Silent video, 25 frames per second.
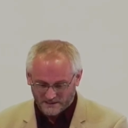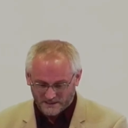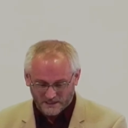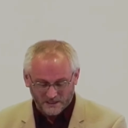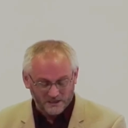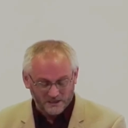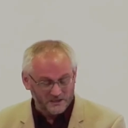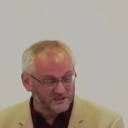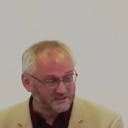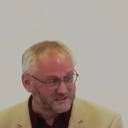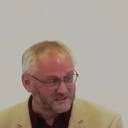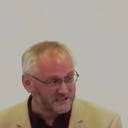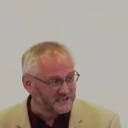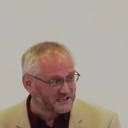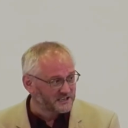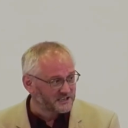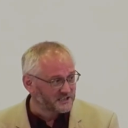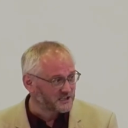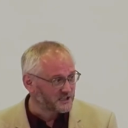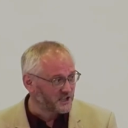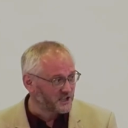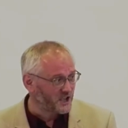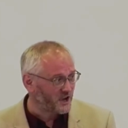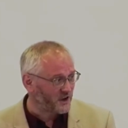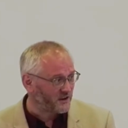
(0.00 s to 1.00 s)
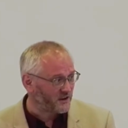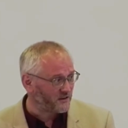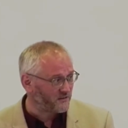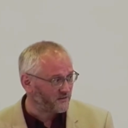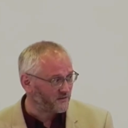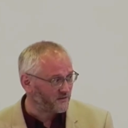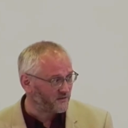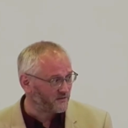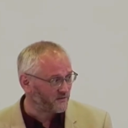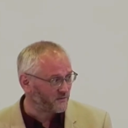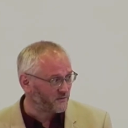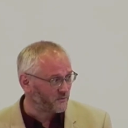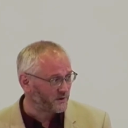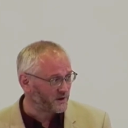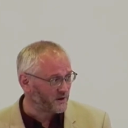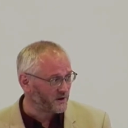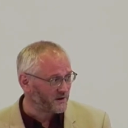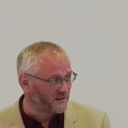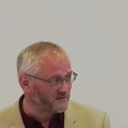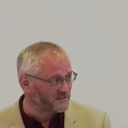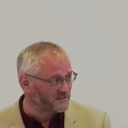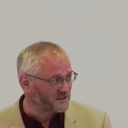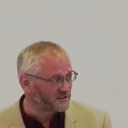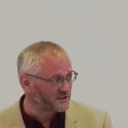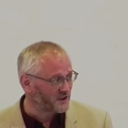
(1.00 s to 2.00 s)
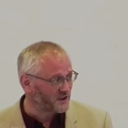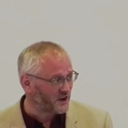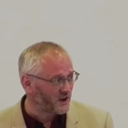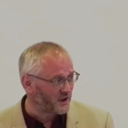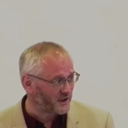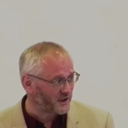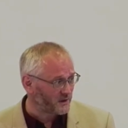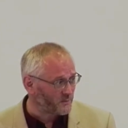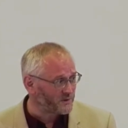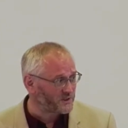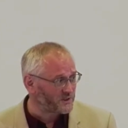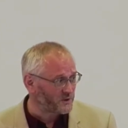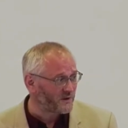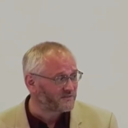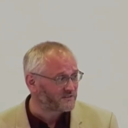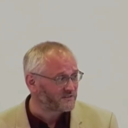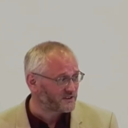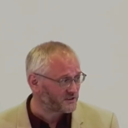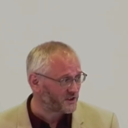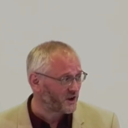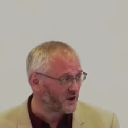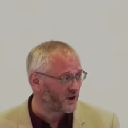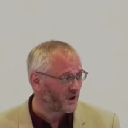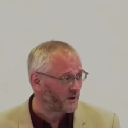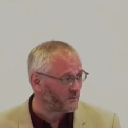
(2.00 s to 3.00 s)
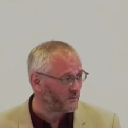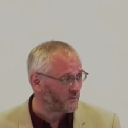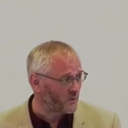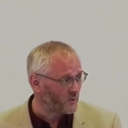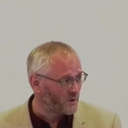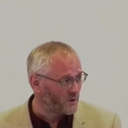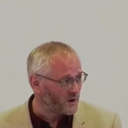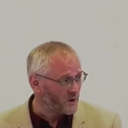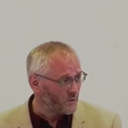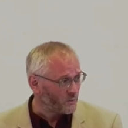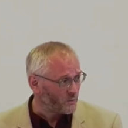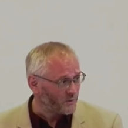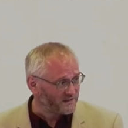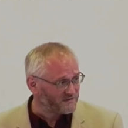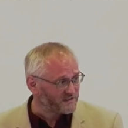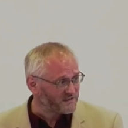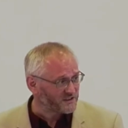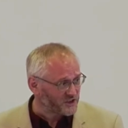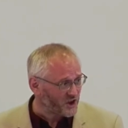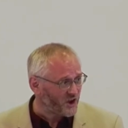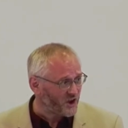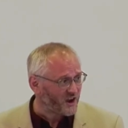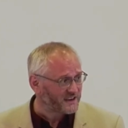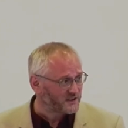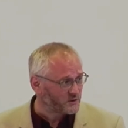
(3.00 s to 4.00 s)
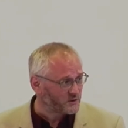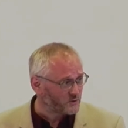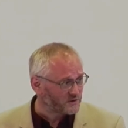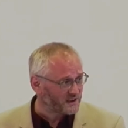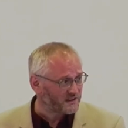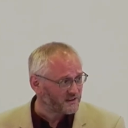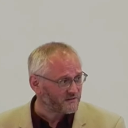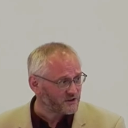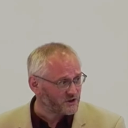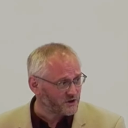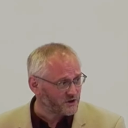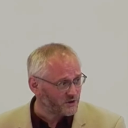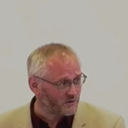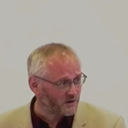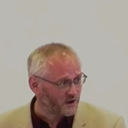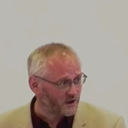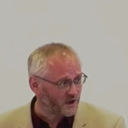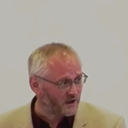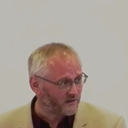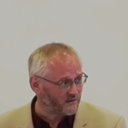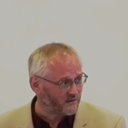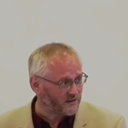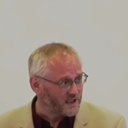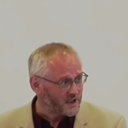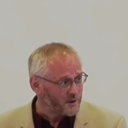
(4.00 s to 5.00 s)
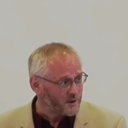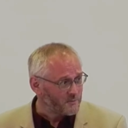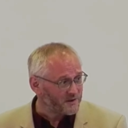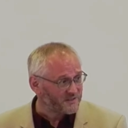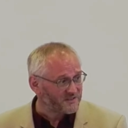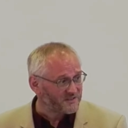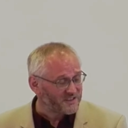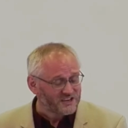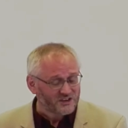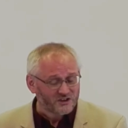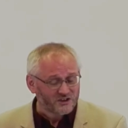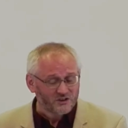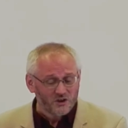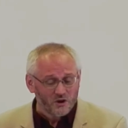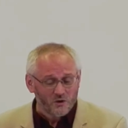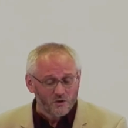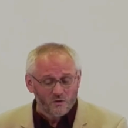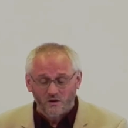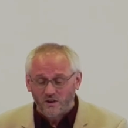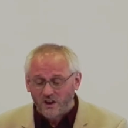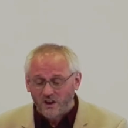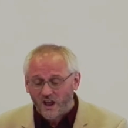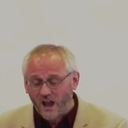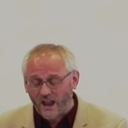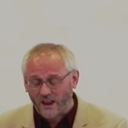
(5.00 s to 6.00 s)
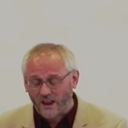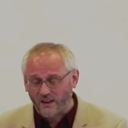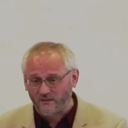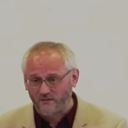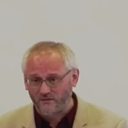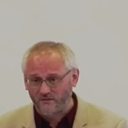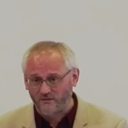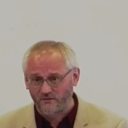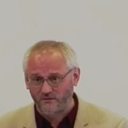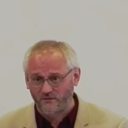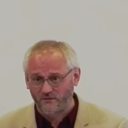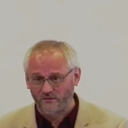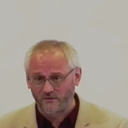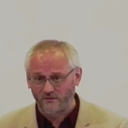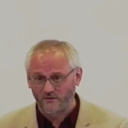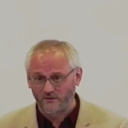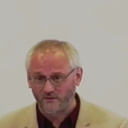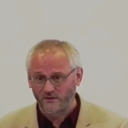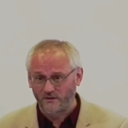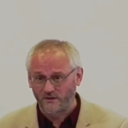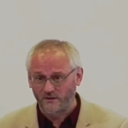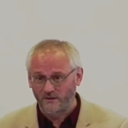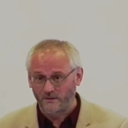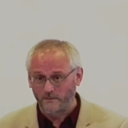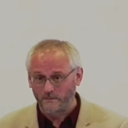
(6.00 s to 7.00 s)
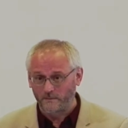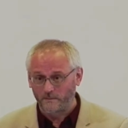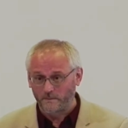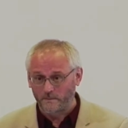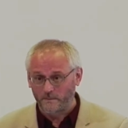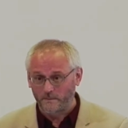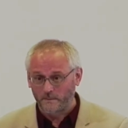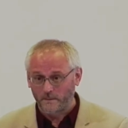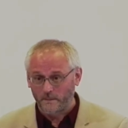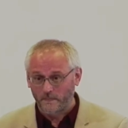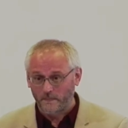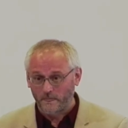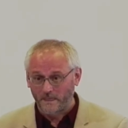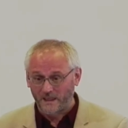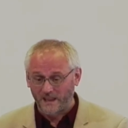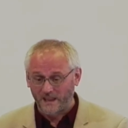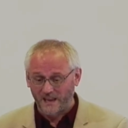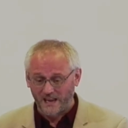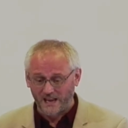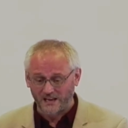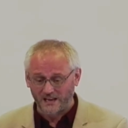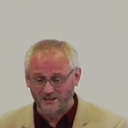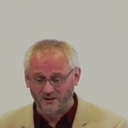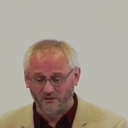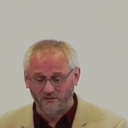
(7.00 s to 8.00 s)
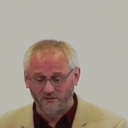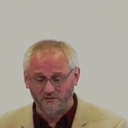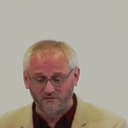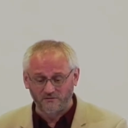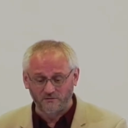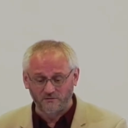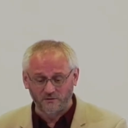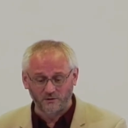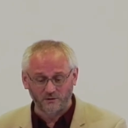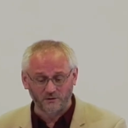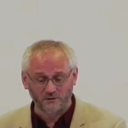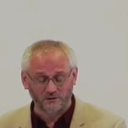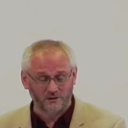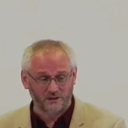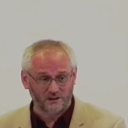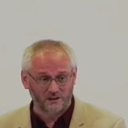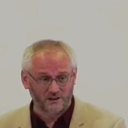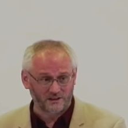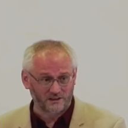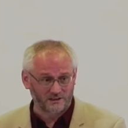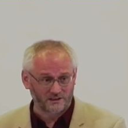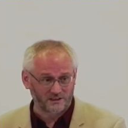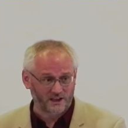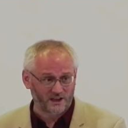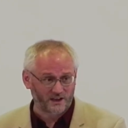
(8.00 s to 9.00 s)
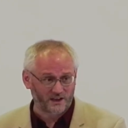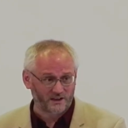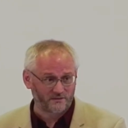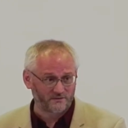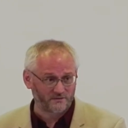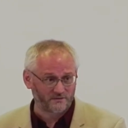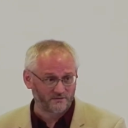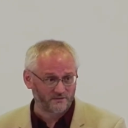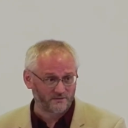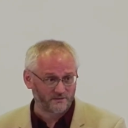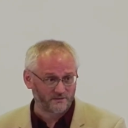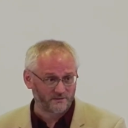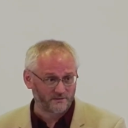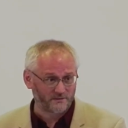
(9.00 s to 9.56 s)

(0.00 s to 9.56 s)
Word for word: Because this life, we don't have to die. We do have to die, but we have to die in order to have a new life. But this new life is a full life.